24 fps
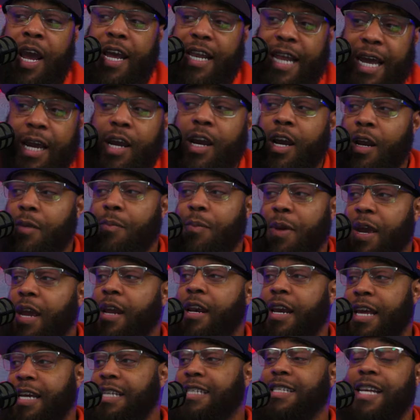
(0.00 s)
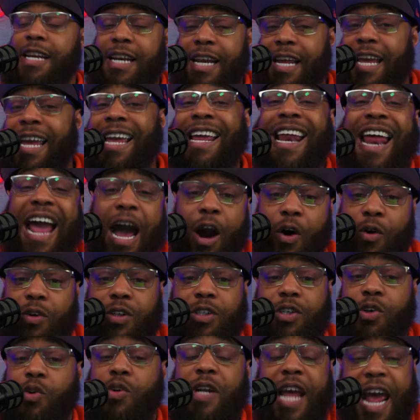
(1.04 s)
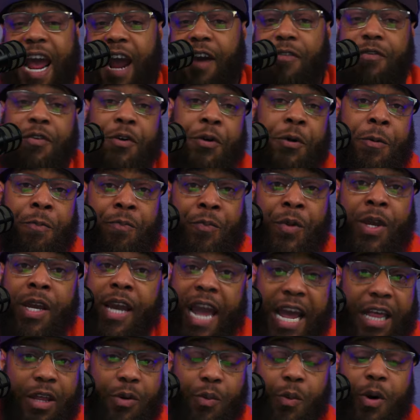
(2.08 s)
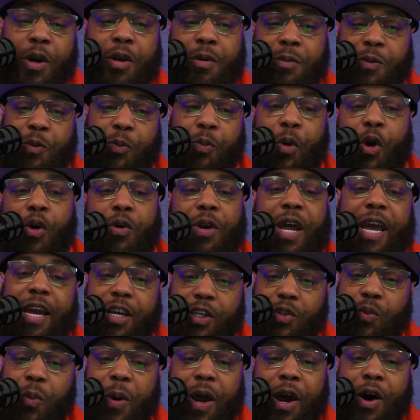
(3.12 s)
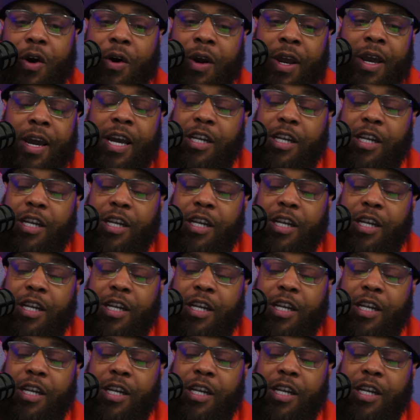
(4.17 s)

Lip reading: And that could mean extending out to after Caleb Williams' pro day as well.